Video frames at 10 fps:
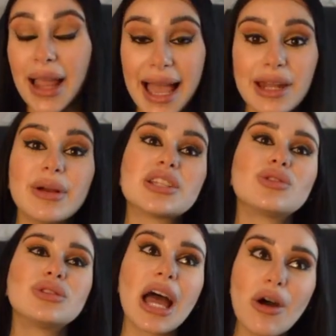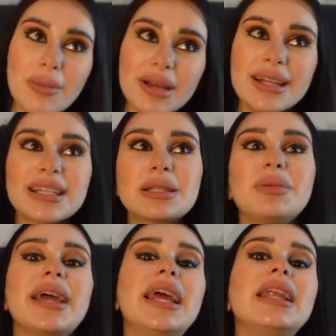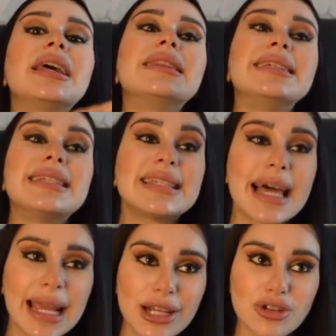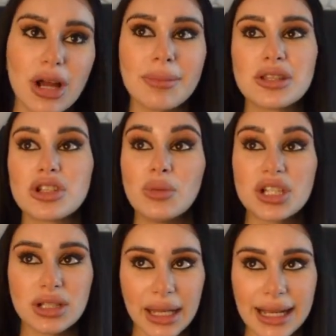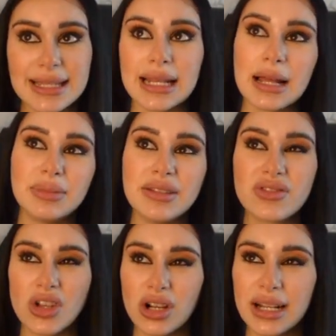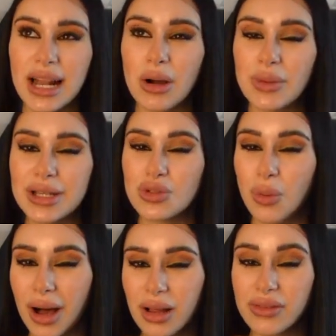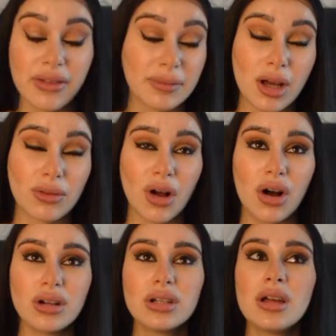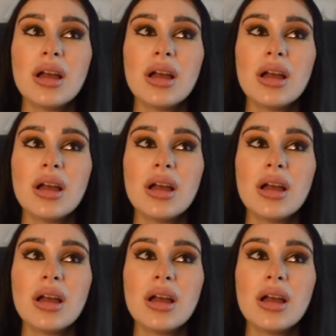Anyway, so now I'm going to explain the second trimester, which, like I said, I believe started at week 12, if I'm not wrong.